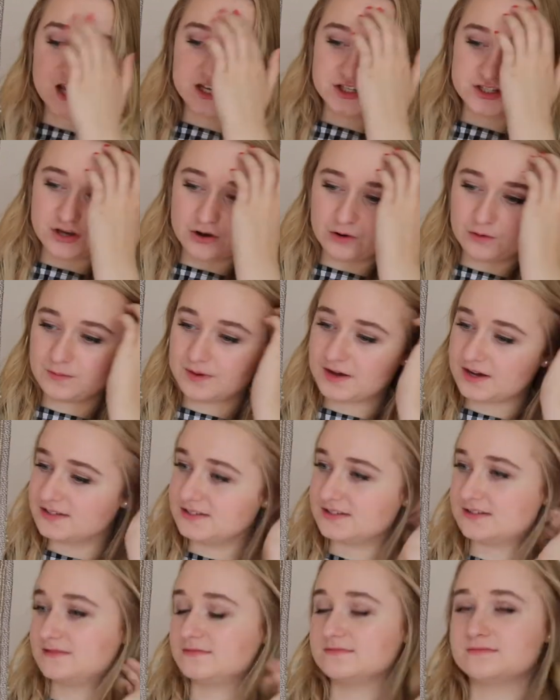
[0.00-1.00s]
So
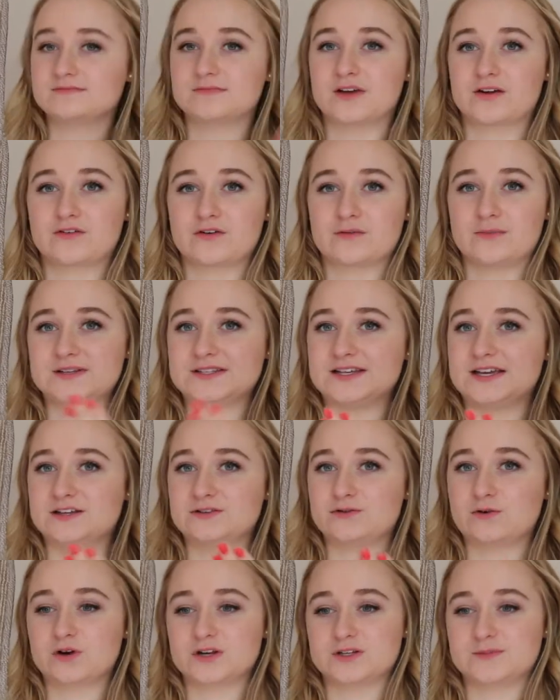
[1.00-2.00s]
because my room is
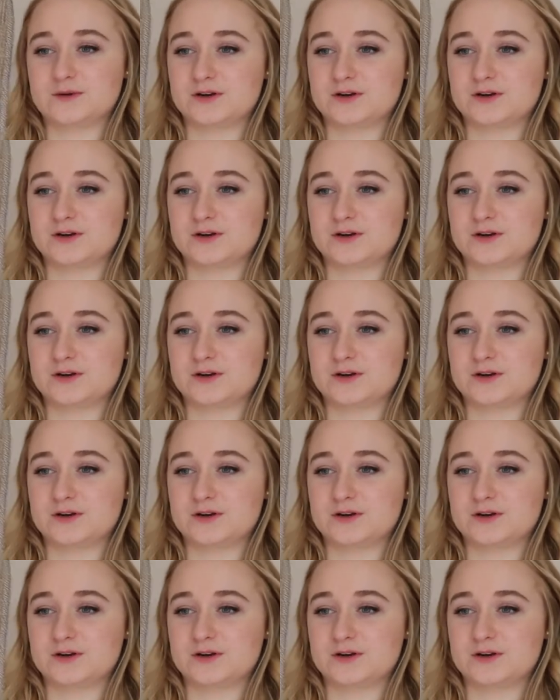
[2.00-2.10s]
indoors,